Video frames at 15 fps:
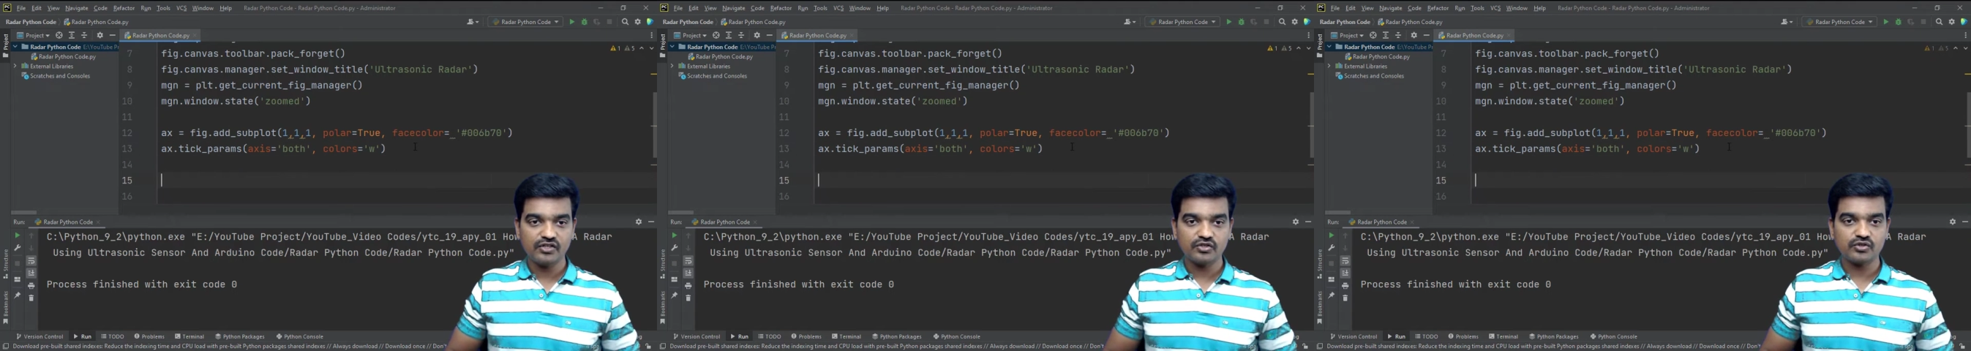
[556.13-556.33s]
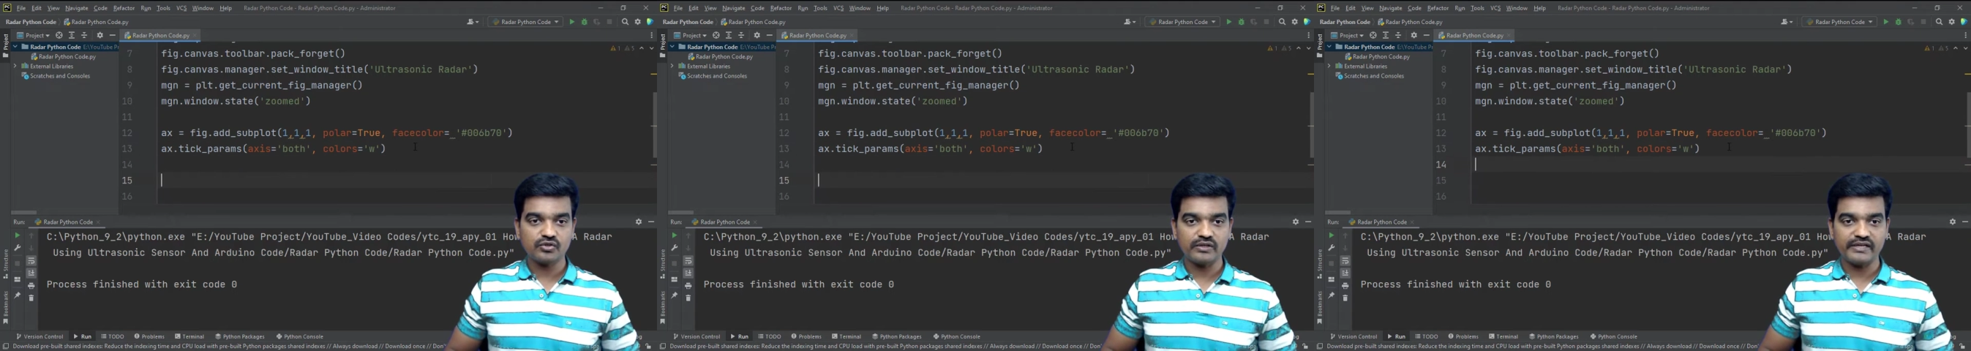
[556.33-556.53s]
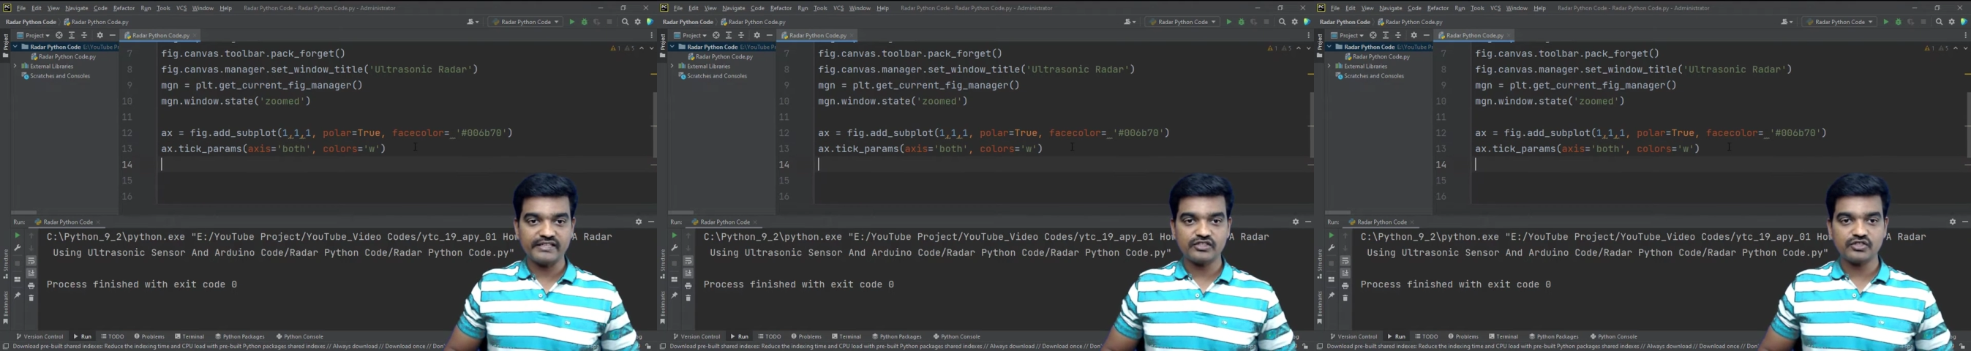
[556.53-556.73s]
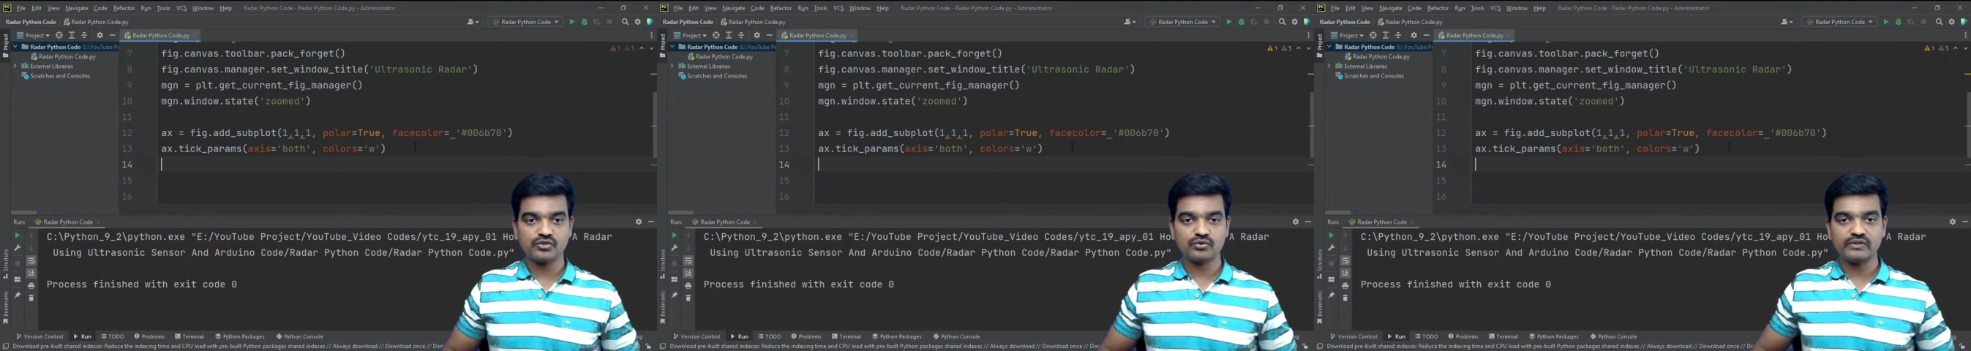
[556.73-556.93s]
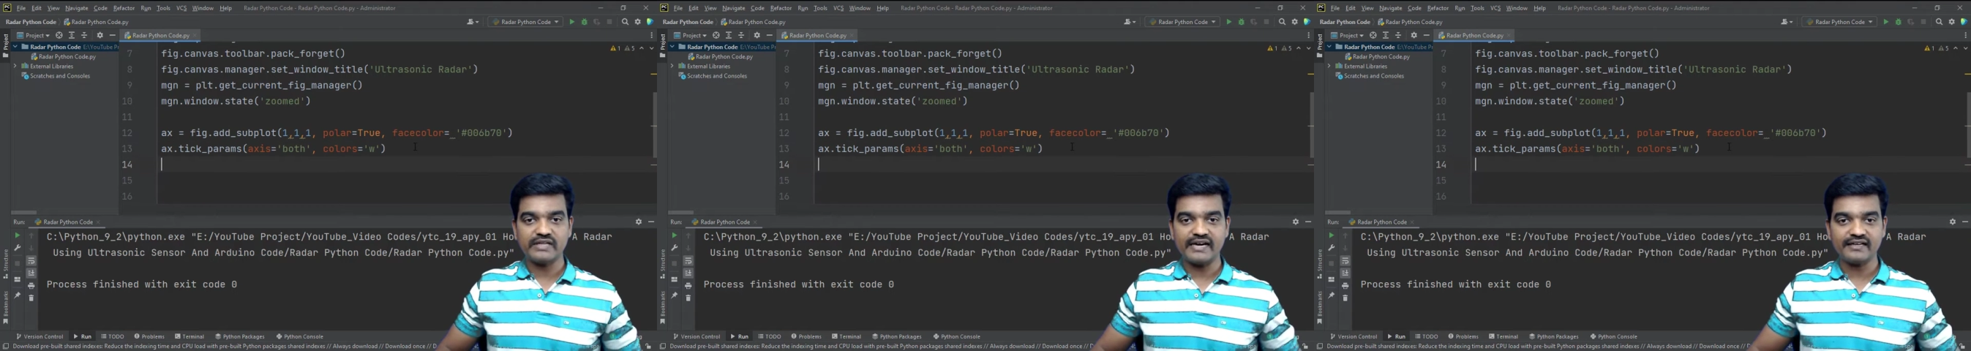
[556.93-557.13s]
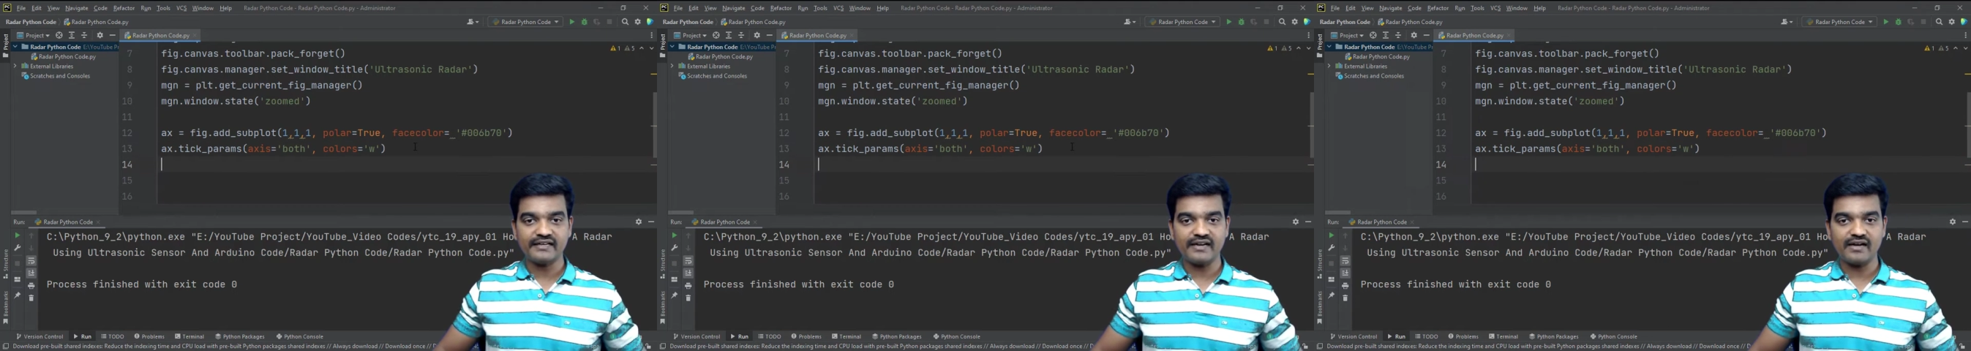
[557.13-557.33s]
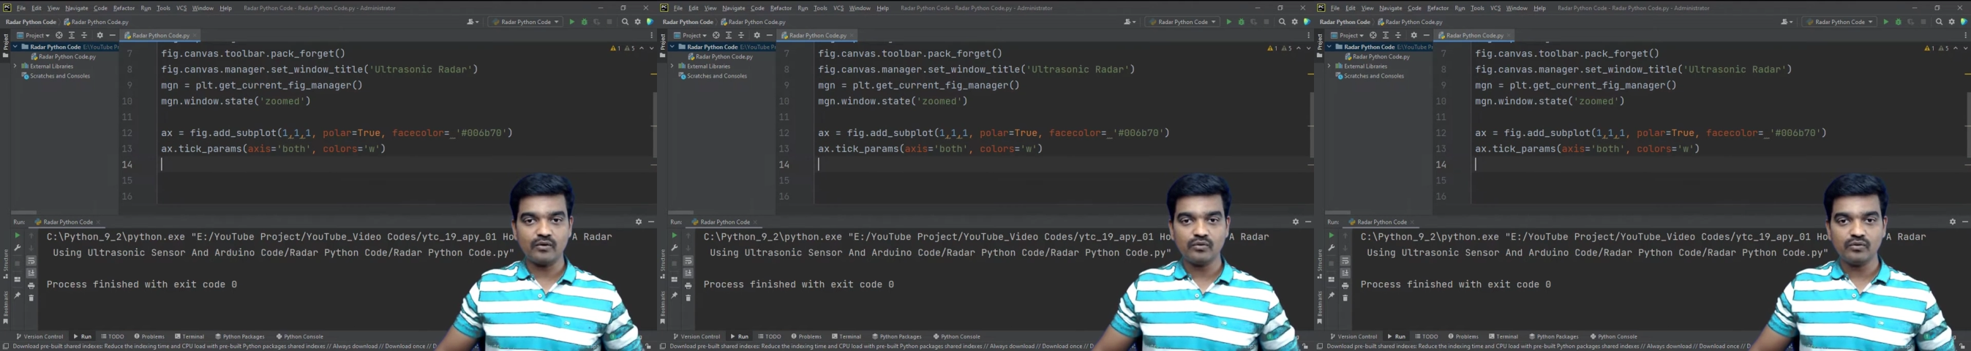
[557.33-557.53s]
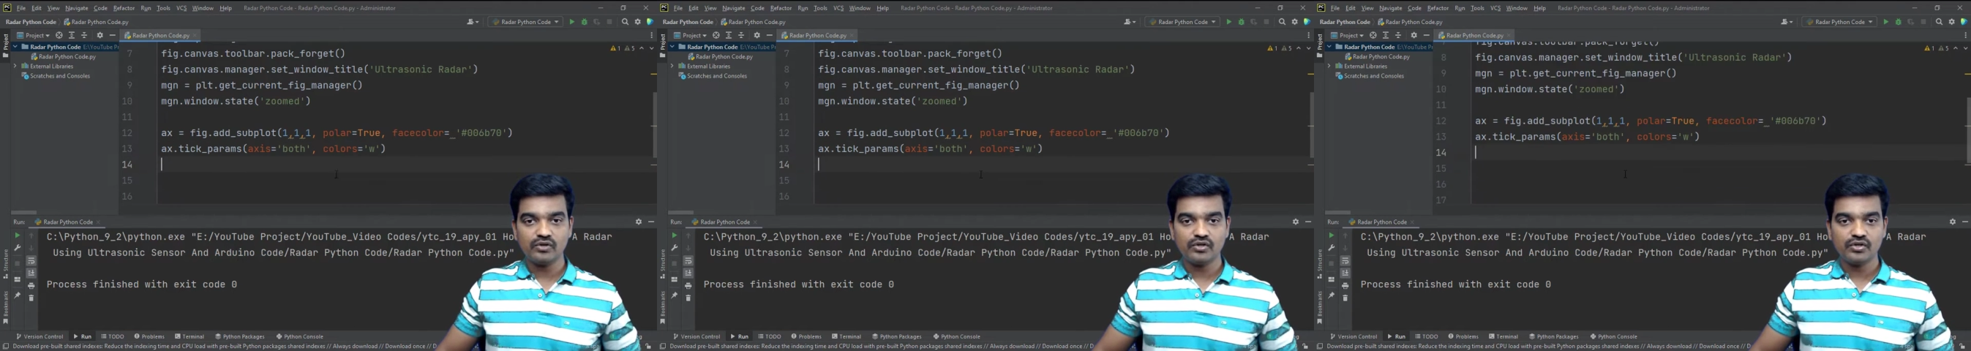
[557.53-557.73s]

So let's do that now.